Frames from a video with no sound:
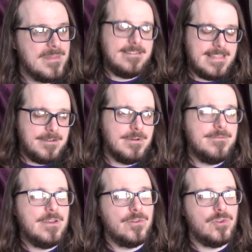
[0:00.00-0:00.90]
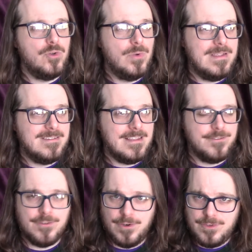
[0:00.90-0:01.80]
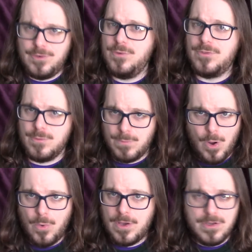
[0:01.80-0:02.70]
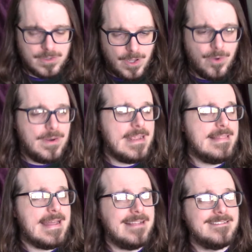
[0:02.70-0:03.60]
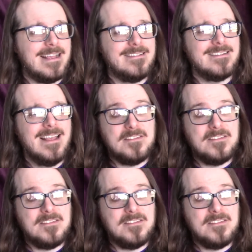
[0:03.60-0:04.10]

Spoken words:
It's then revealed who is the insurgent, who's the rogue clone in that sense.